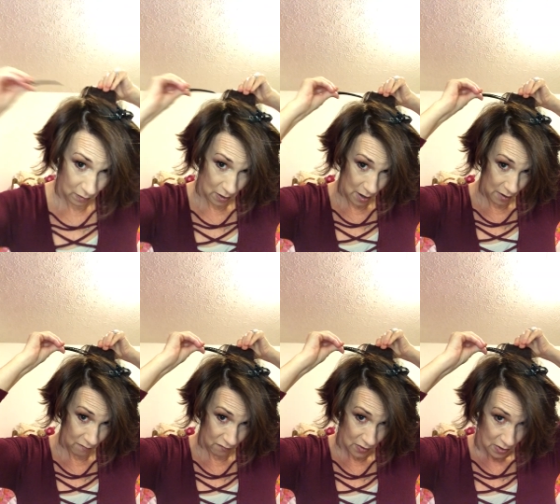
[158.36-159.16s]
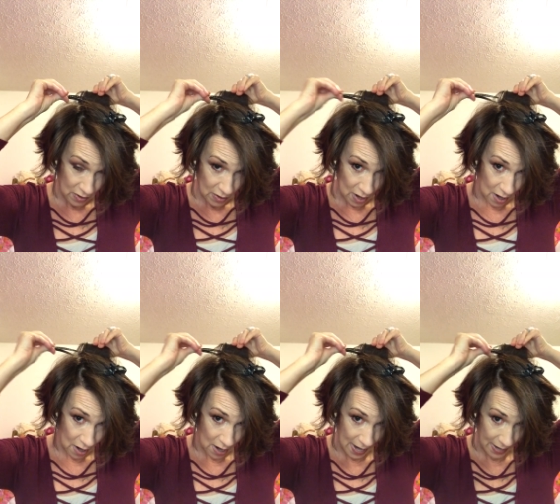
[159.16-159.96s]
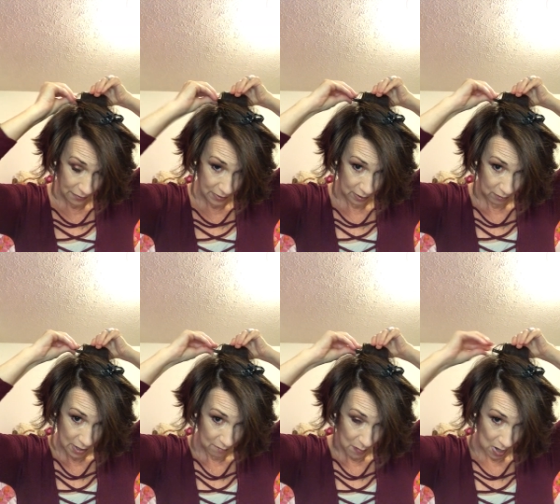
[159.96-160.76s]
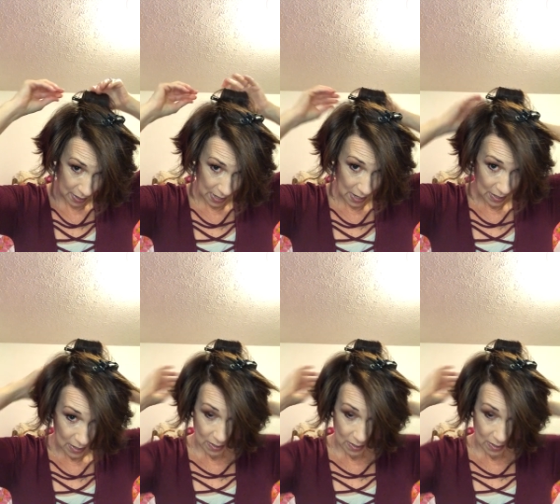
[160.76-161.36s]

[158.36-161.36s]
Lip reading: lot of height and a lot of body.